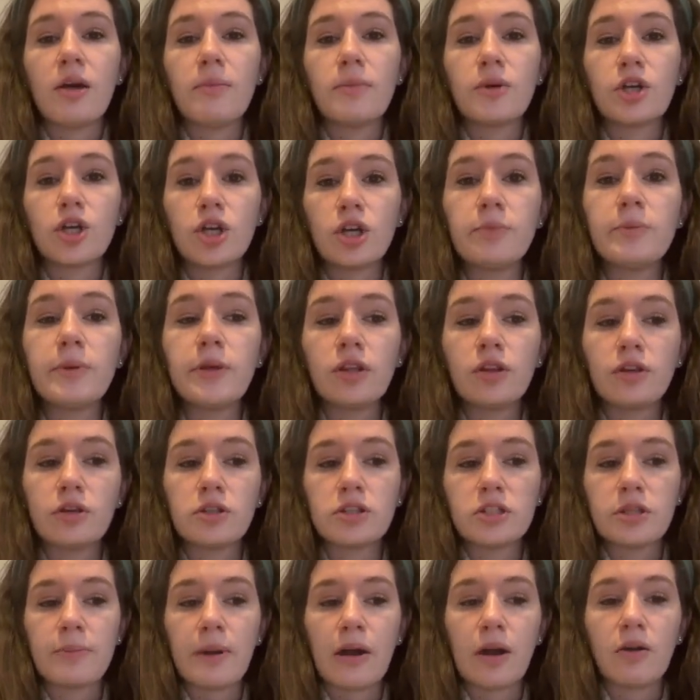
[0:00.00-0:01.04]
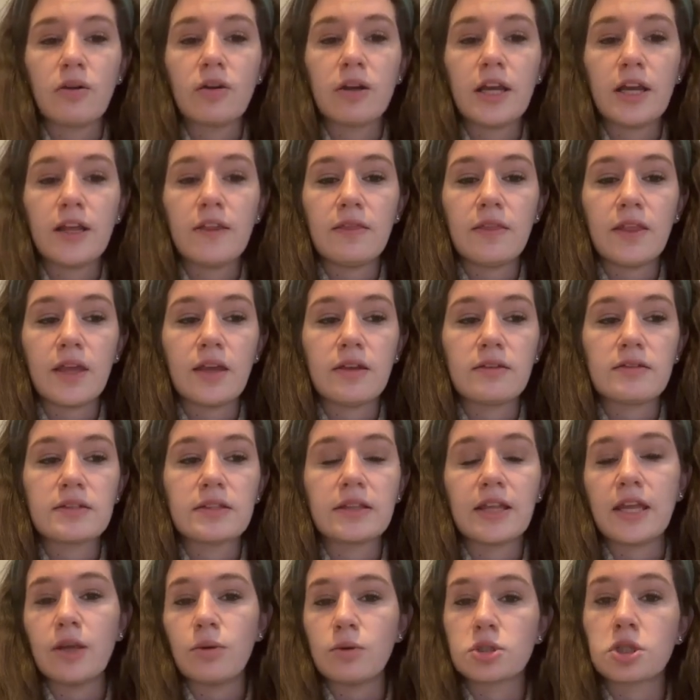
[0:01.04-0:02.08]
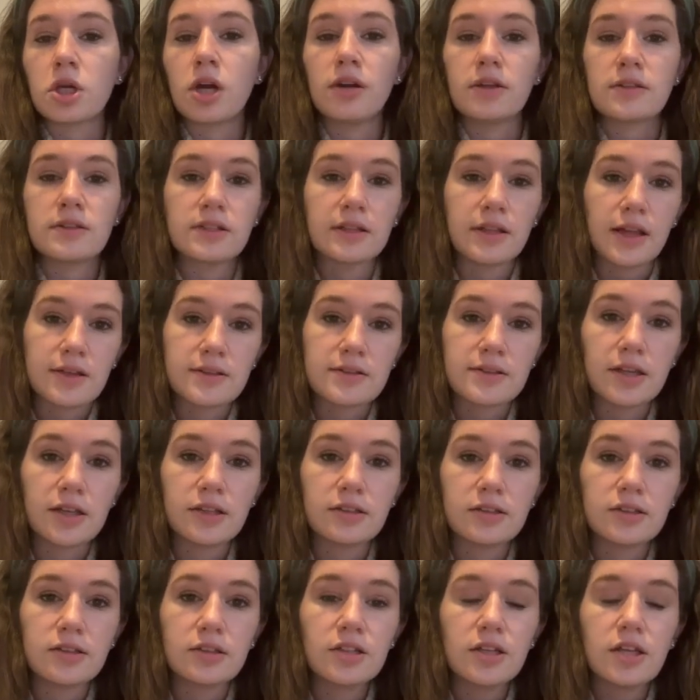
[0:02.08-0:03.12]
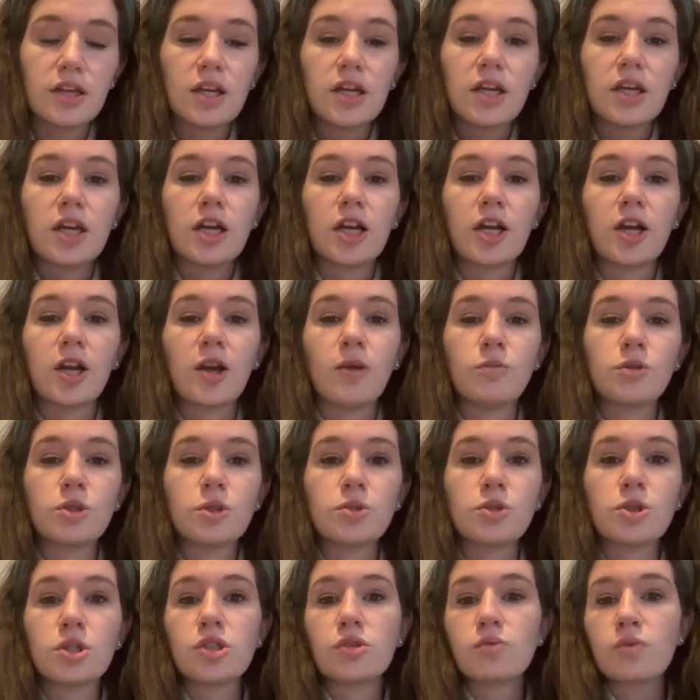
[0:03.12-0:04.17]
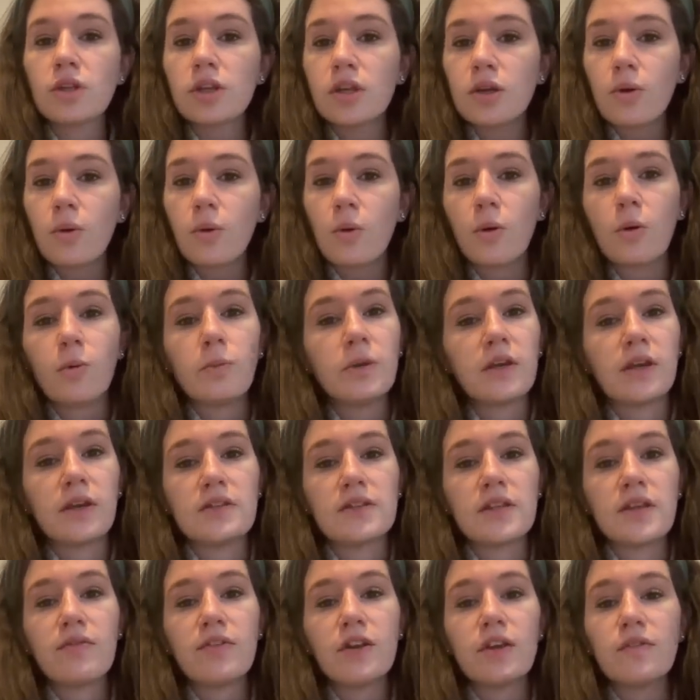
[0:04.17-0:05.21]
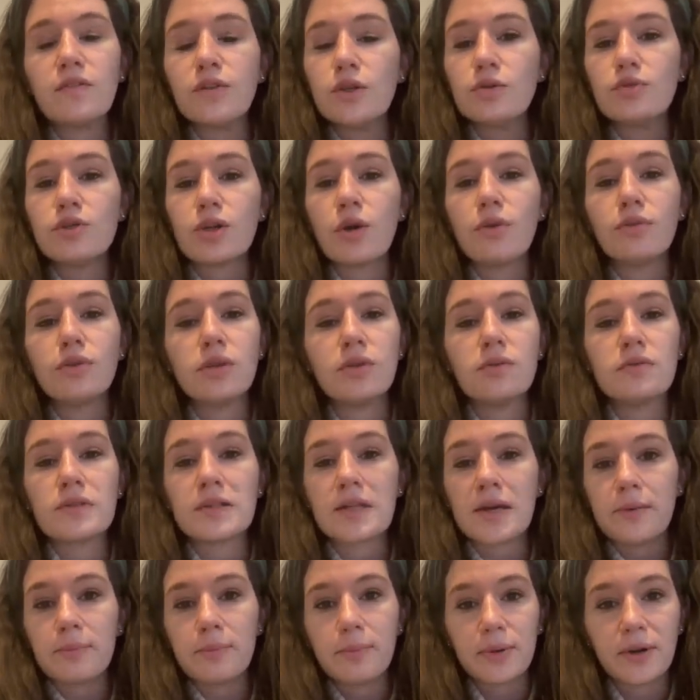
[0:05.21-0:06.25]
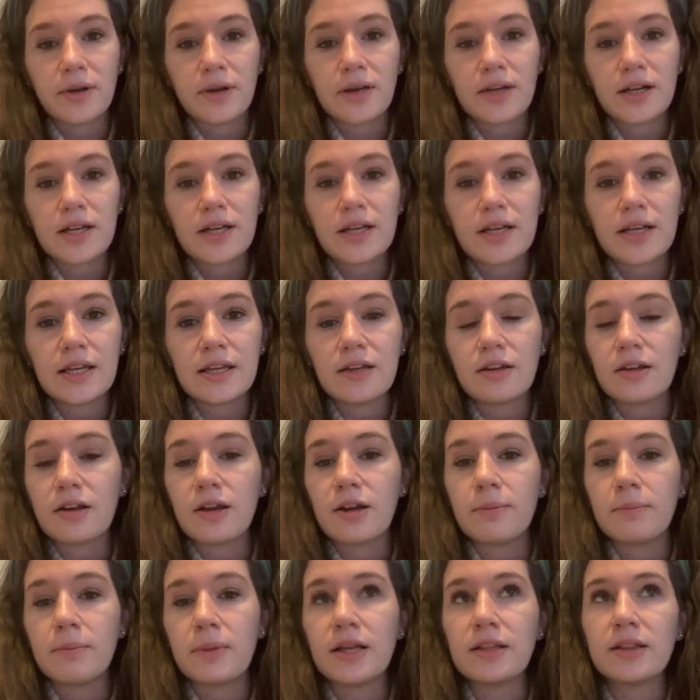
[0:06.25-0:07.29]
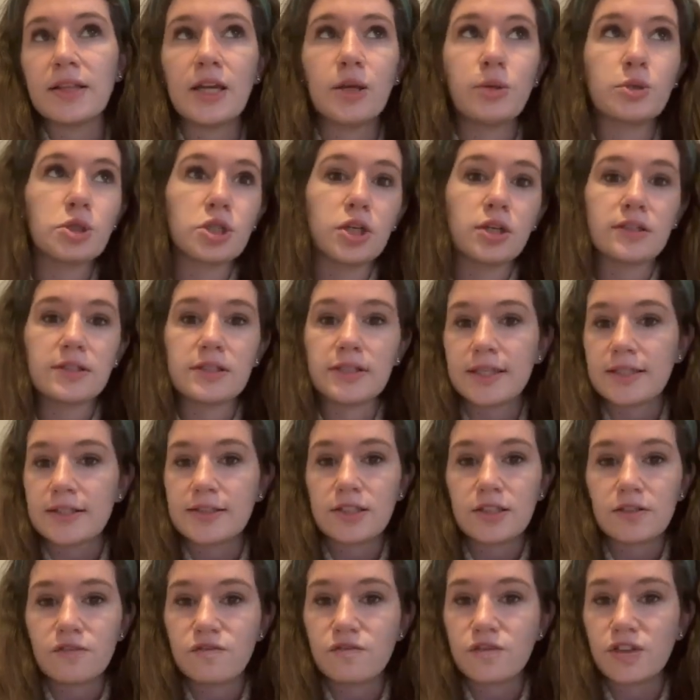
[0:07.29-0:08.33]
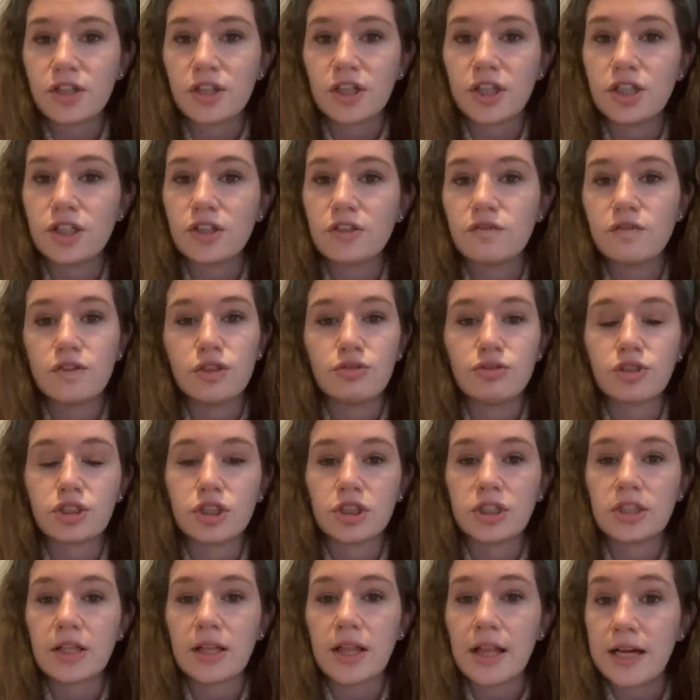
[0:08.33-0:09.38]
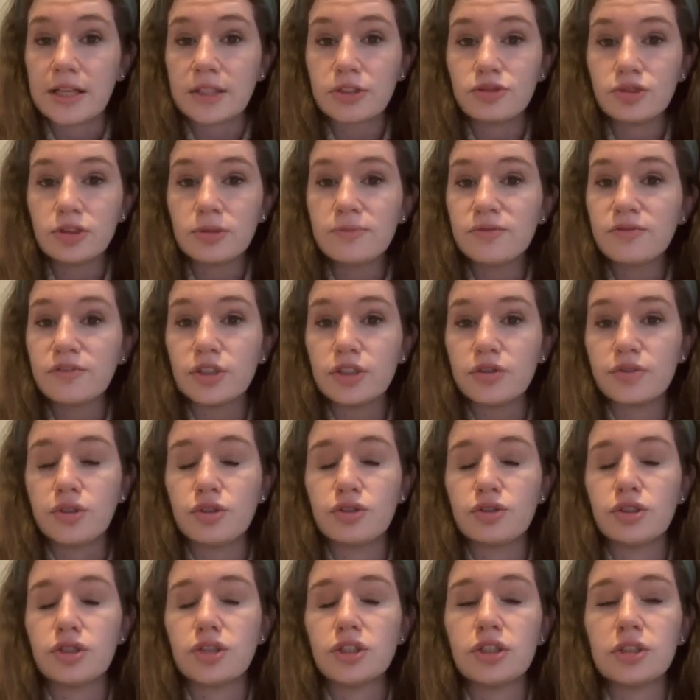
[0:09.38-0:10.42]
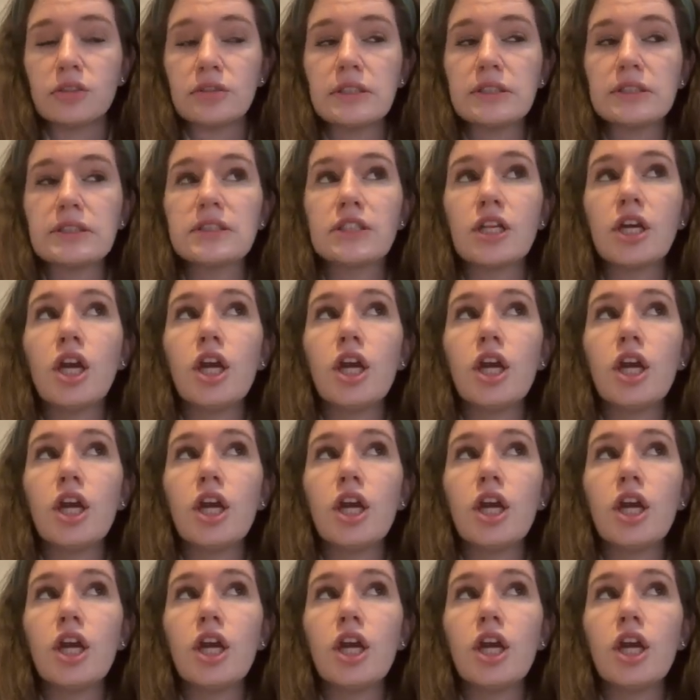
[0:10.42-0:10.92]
could be learned about in this language arts lesson. Which is just really cool, because even if you don't use that book in a language arts lesson for your future classroom, for your future students,